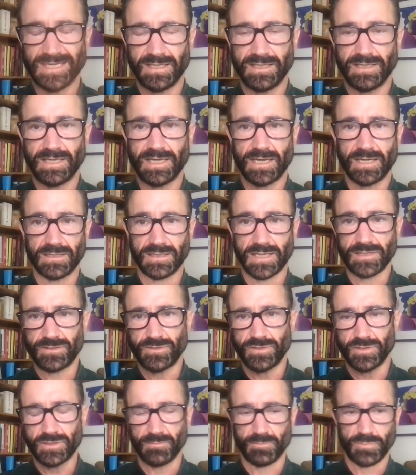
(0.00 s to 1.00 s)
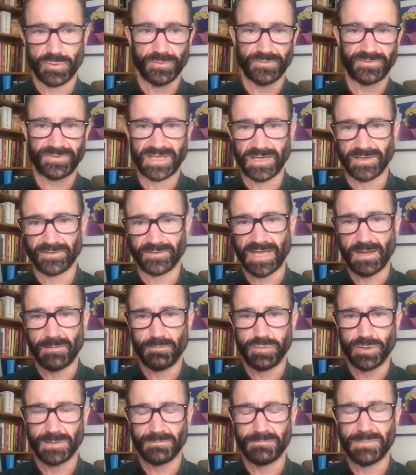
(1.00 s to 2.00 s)
Yeah, unless you can pull cells out
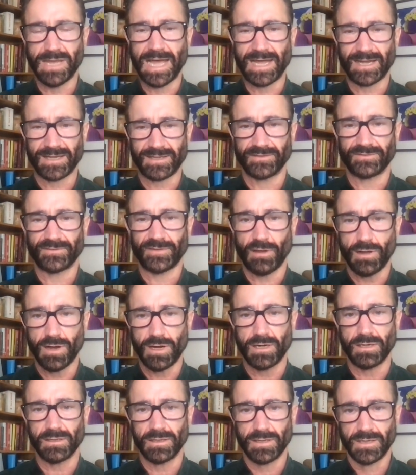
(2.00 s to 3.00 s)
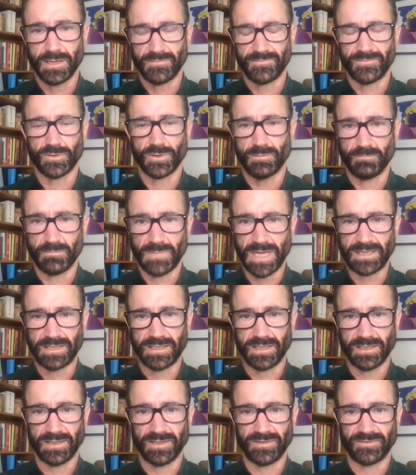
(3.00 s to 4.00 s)
and put them back, it's hard for
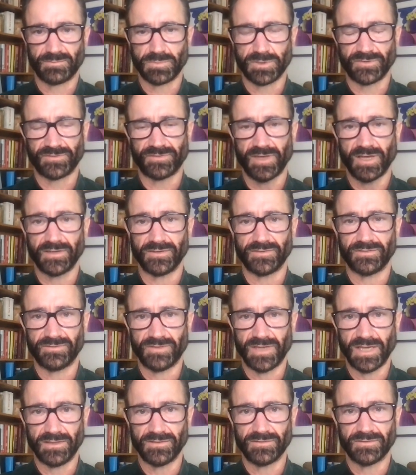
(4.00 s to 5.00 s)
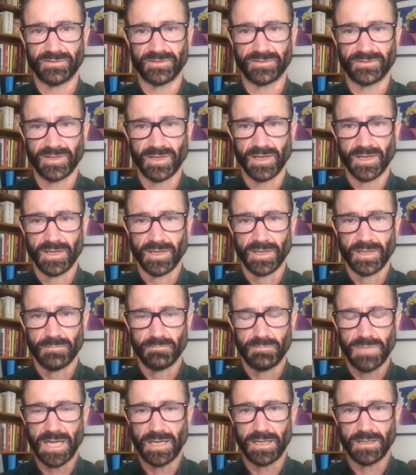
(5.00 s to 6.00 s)
making these precise changes.
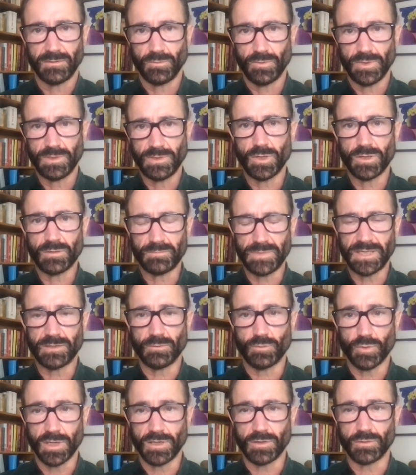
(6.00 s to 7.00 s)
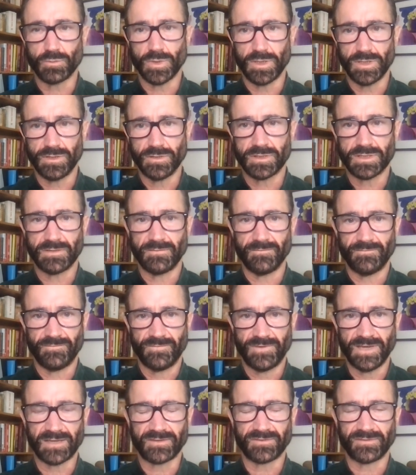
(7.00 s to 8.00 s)
But we will be in a world where you can
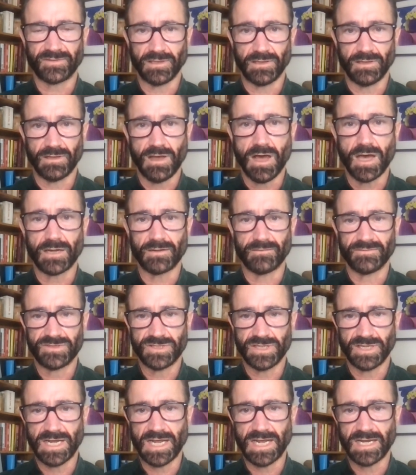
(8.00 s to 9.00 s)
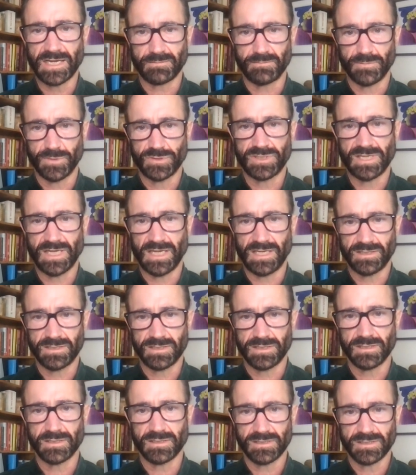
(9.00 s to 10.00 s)
fix a lot of genetic
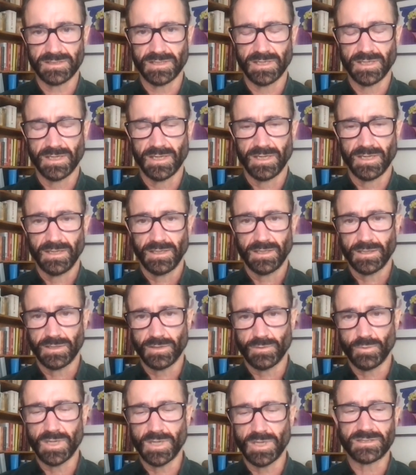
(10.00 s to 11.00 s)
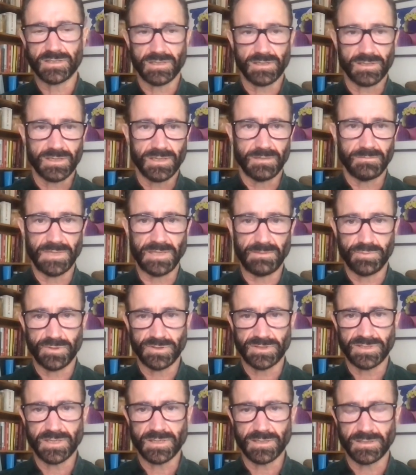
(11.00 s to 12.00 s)
mutations. You know, the ones that are going to be
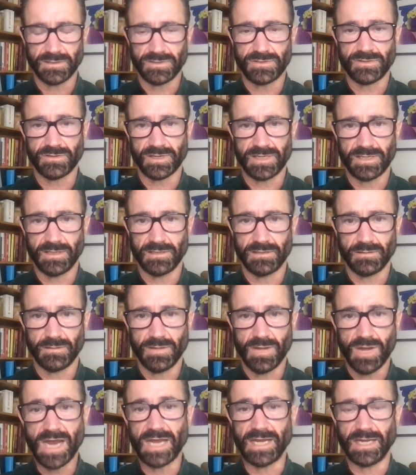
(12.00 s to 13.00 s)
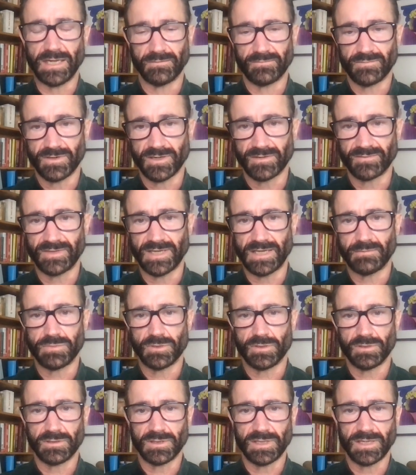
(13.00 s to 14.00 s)
particularly trickier, brain, for
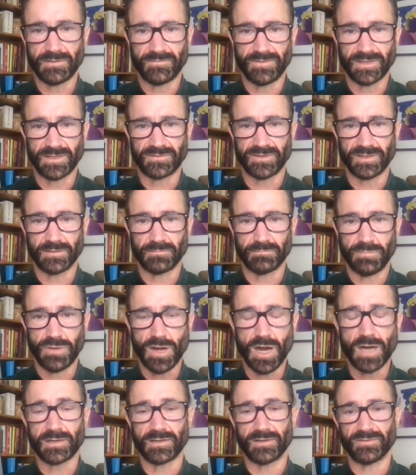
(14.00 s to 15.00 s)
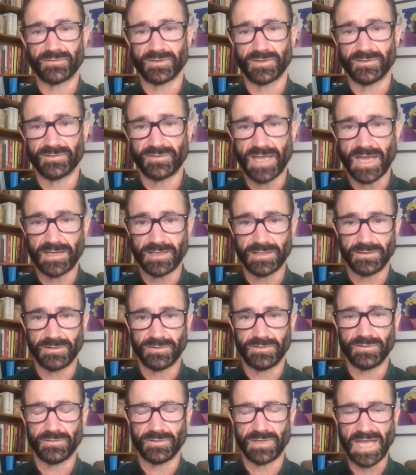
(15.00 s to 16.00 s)
example, like fixing Parkinson's. How do you
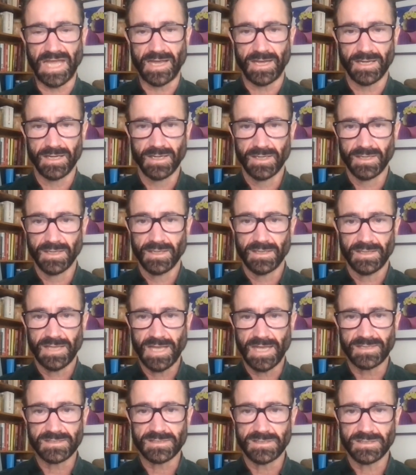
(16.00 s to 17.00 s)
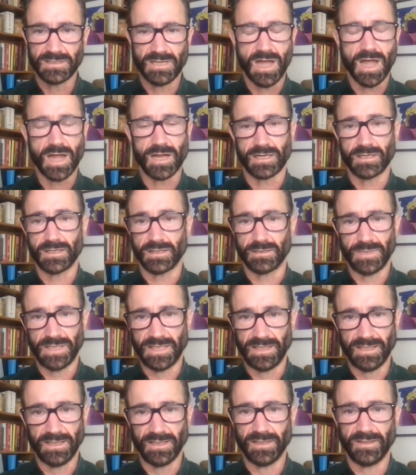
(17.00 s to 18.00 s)
do that? That's not going to
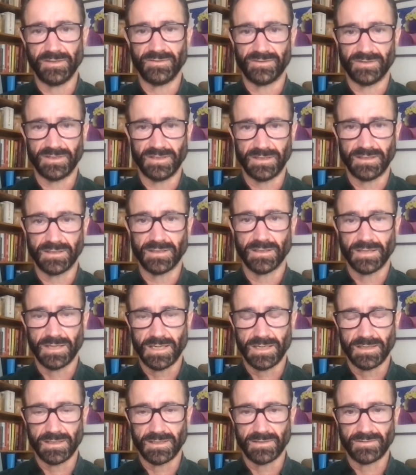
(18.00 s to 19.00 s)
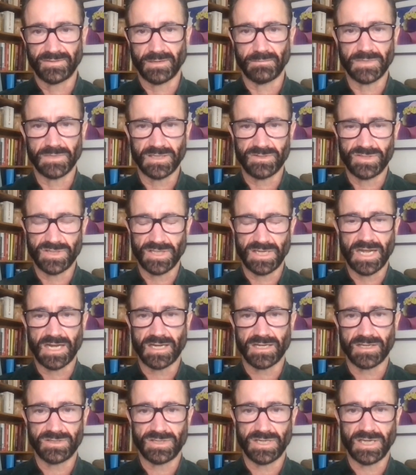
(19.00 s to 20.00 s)
be easy. And some of the
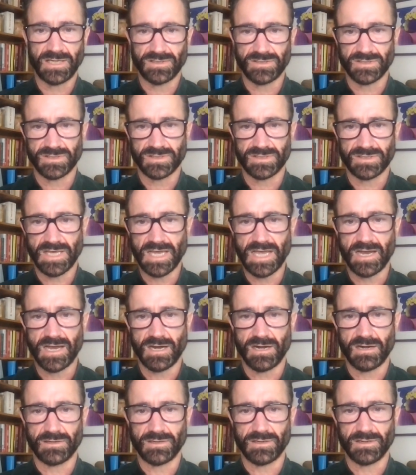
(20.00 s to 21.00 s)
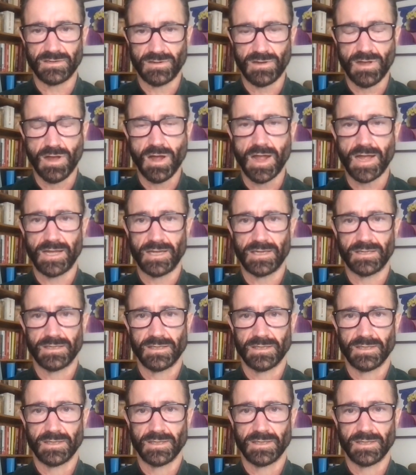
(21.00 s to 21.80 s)
genetic changes there, they're not,